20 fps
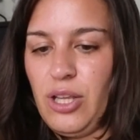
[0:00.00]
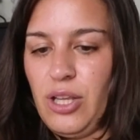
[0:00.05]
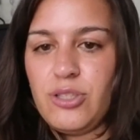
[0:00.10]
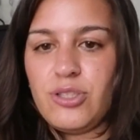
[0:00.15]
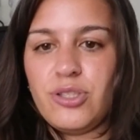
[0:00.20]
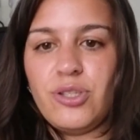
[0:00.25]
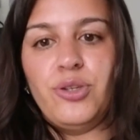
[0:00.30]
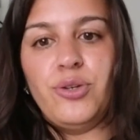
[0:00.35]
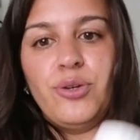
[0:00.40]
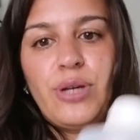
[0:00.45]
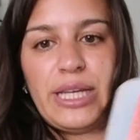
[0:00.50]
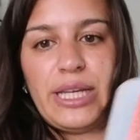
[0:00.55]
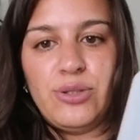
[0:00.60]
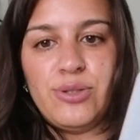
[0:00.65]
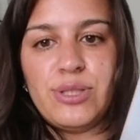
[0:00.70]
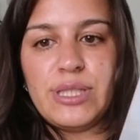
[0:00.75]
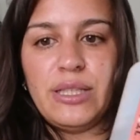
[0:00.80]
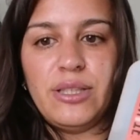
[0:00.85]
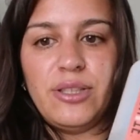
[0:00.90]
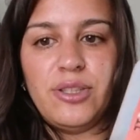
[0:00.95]
So you can
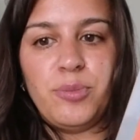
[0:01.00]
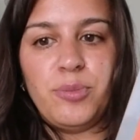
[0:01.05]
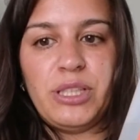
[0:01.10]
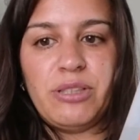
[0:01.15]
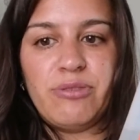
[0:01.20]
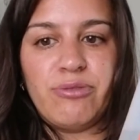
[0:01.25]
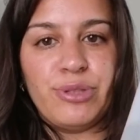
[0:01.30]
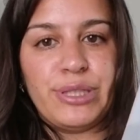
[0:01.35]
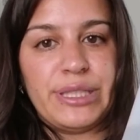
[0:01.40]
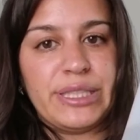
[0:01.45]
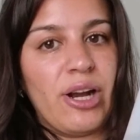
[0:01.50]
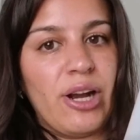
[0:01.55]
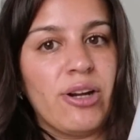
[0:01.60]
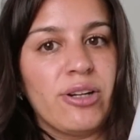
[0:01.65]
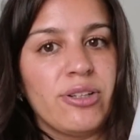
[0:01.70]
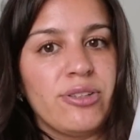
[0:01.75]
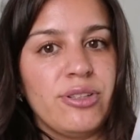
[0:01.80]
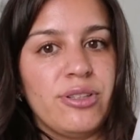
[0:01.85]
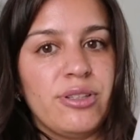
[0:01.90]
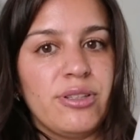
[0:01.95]
use a little bit of
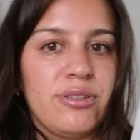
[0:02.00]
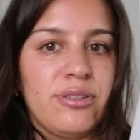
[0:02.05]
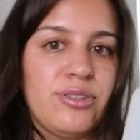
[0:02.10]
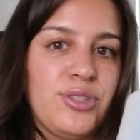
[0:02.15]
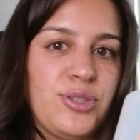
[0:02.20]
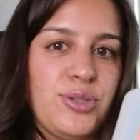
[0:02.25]
retarder